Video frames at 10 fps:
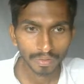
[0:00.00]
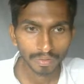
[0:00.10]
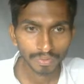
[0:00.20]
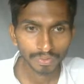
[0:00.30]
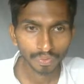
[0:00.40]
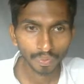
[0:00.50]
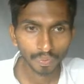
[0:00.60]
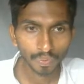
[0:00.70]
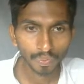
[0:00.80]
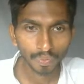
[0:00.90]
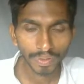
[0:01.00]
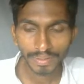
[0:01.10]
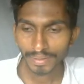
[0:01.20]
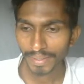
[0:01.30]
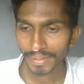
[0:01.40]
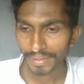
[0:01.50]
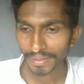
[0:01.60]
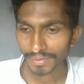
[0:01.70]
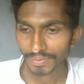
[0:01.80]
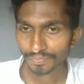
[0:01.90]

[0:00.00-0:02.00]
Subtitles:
So in that case,